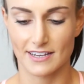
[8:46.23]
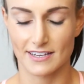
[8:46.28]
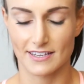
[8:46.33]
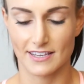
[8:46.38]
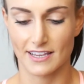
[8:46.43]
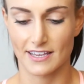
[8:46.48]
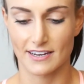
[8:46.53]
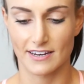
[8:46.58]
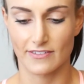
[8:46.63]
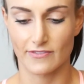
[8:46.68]
I
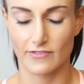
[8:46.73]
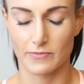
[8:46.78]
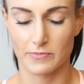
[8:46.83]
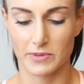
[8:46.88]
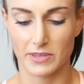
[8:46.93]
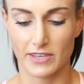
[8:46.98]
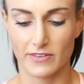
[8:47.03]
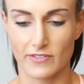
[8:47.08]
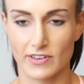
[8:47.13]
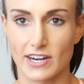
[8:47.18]
can't even
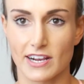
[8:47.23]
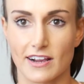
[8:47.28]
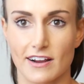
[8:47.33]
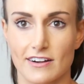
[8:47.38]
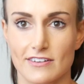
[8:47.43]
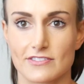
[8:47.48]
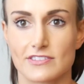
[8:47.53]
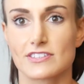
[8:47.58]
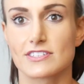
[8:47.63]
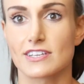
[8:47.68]
believe it. I
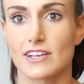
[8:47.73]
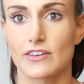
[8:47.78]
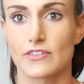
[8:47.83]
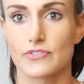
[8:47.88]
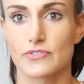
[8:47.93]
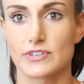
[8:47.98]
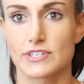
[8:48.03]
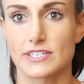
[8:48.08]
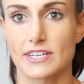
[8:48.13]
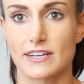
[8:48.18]
got on the scale
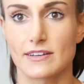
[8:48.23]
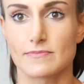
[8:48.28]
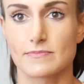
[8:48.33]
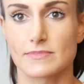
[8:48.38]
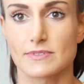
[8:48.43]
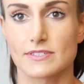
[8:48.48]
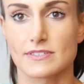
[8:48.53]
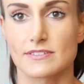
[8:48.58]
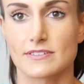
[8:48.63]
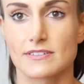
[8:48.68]
3
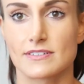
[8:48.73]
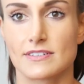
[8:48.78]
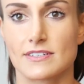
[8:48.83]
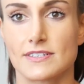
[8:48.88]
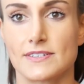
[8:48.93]
times.